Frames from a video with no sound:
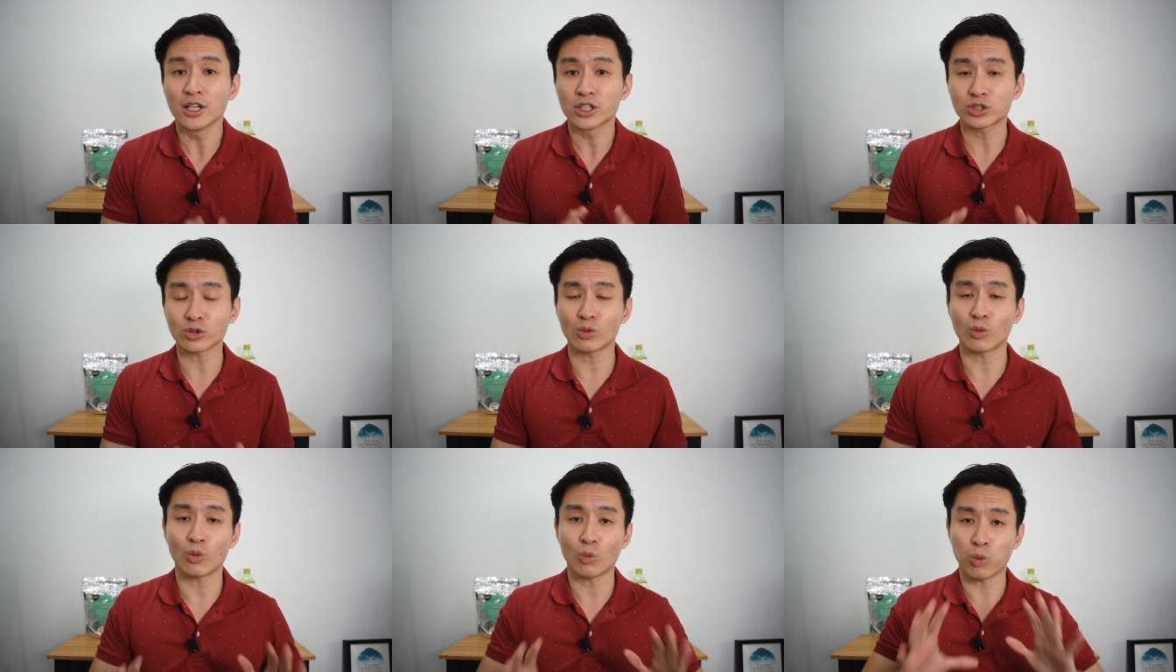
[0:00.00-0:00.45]

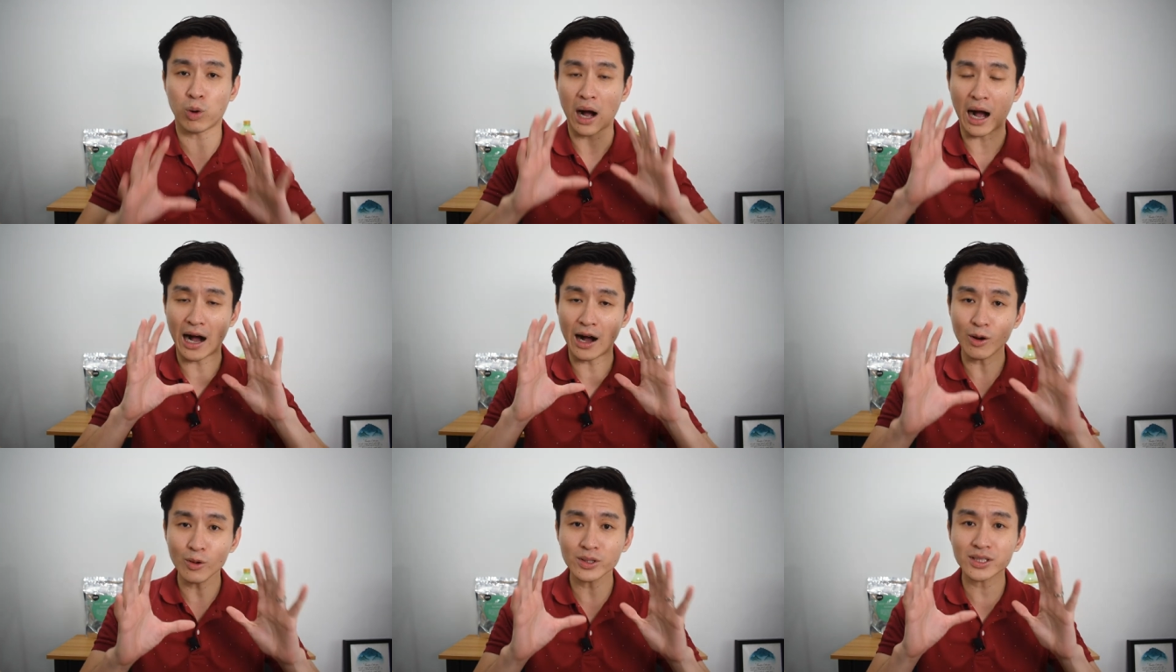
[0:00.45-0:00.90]
So
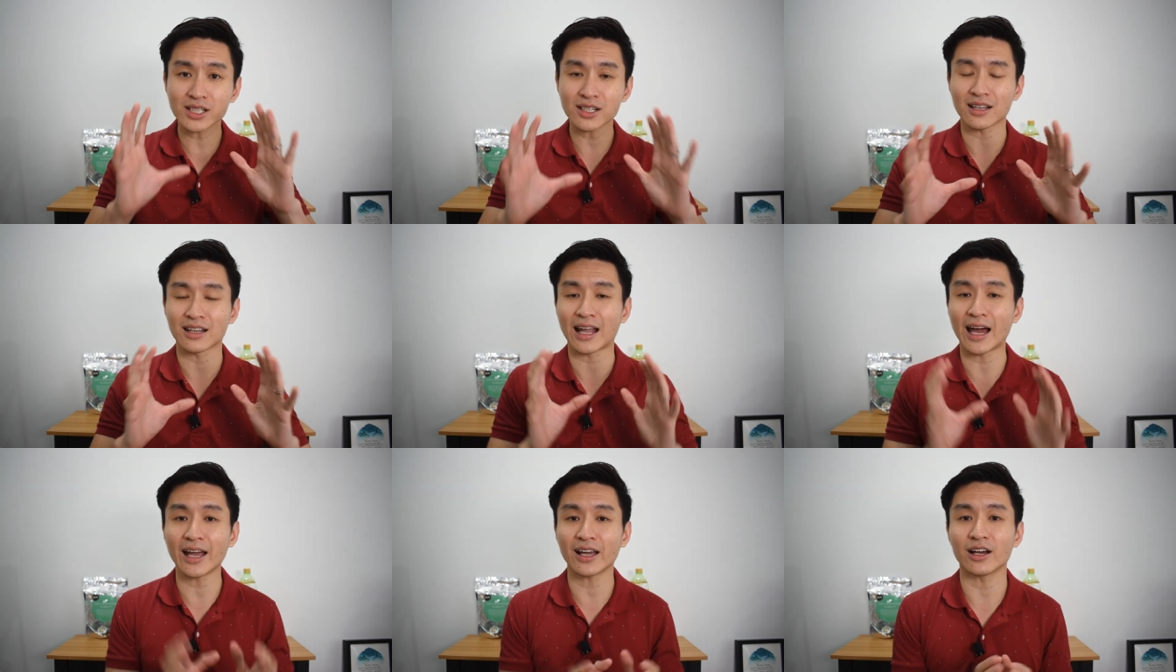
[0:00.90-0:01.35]
how is
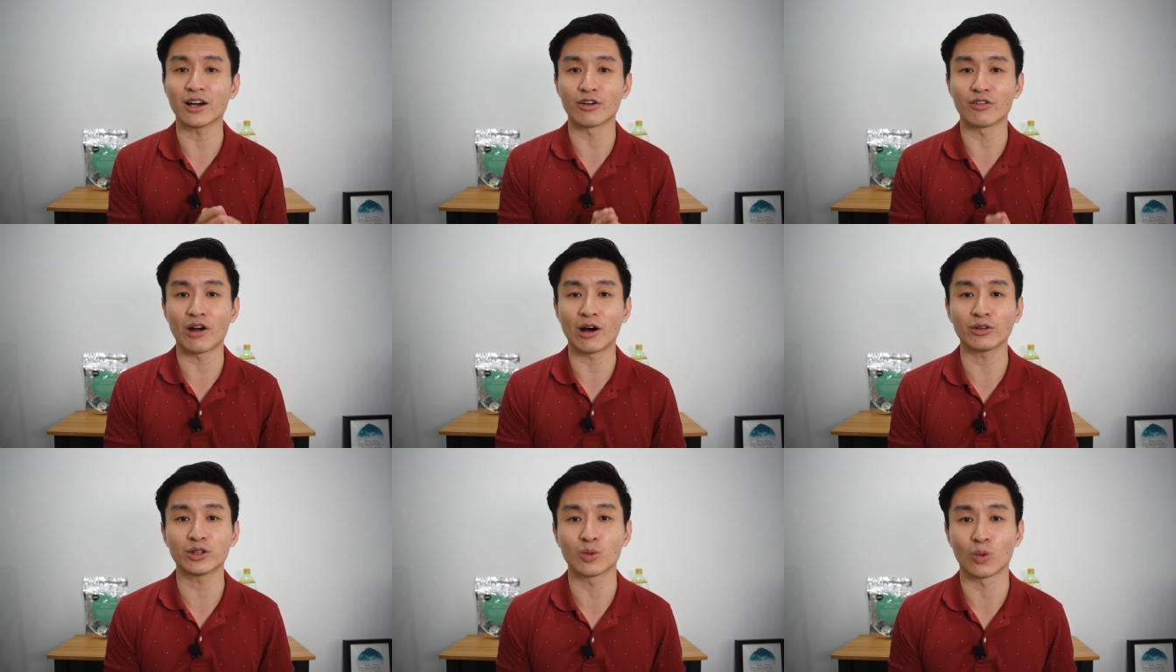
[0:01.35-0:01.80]
it like
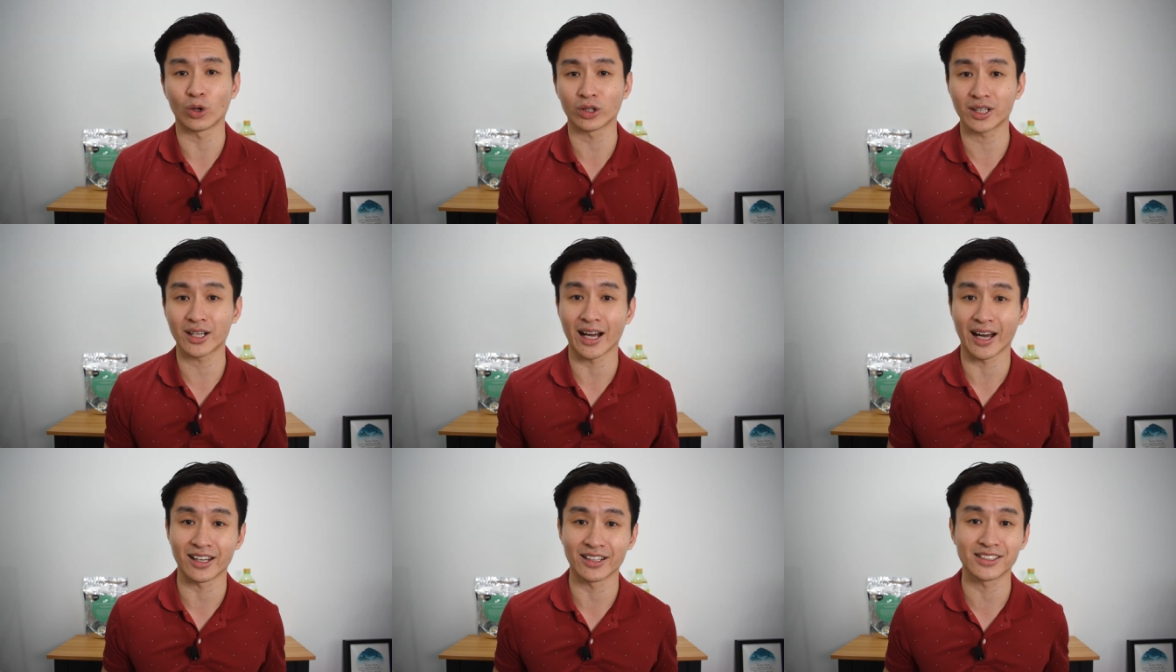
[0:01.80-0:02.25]
around the
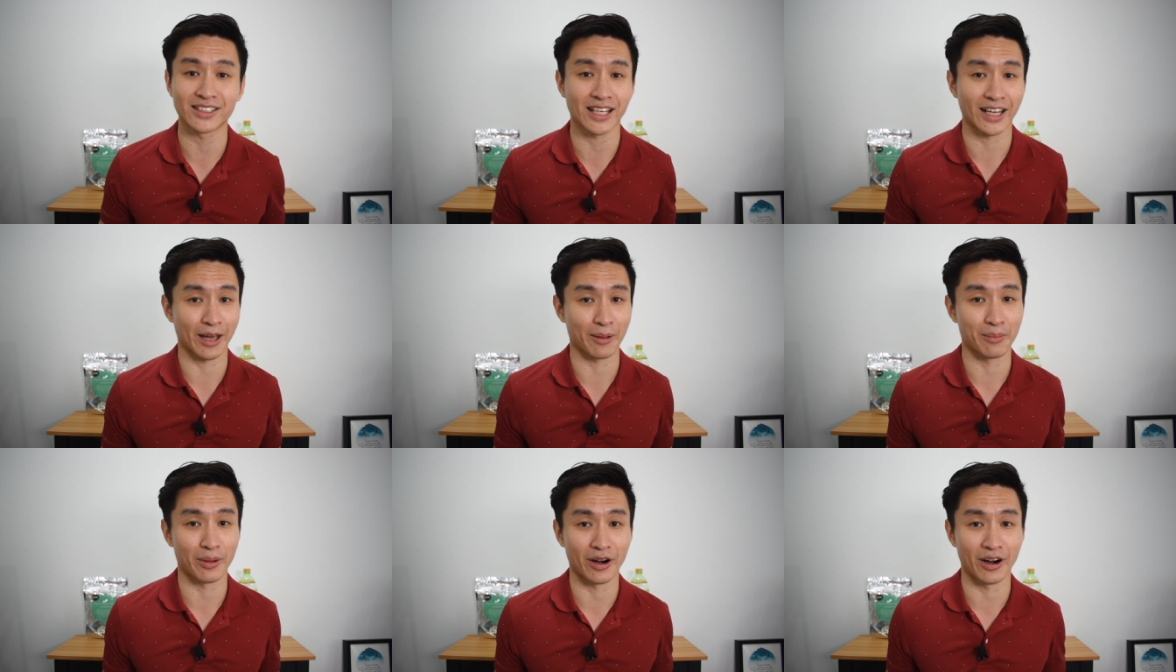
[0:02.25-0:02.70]
Water Gardens
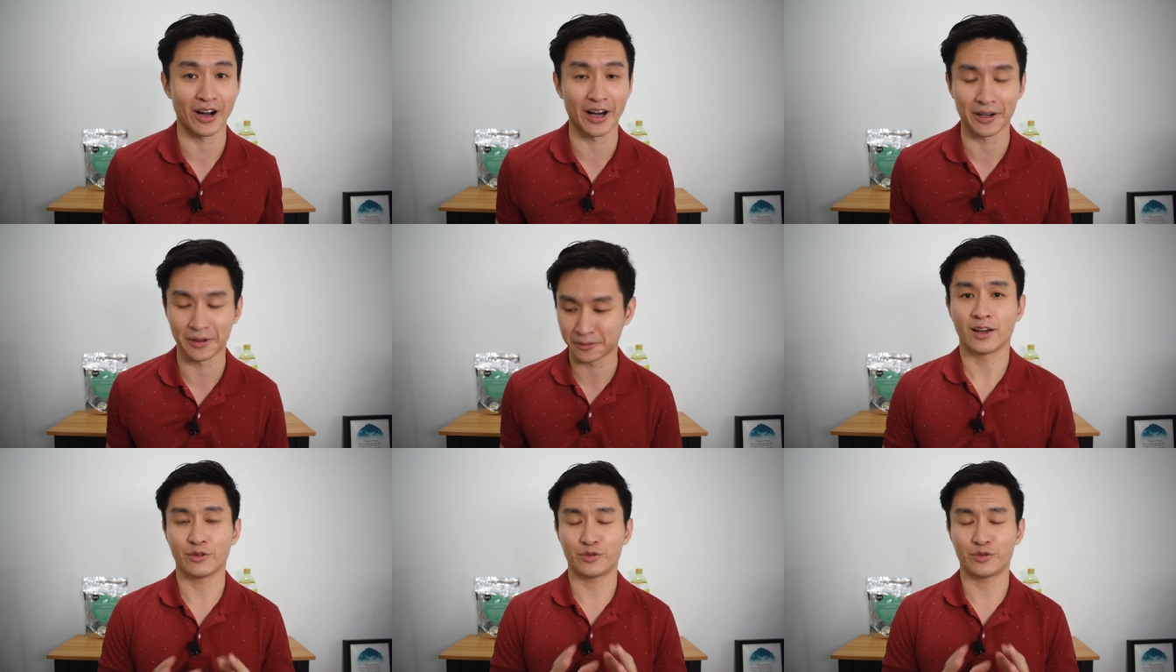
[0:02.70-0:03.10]
at Canberra?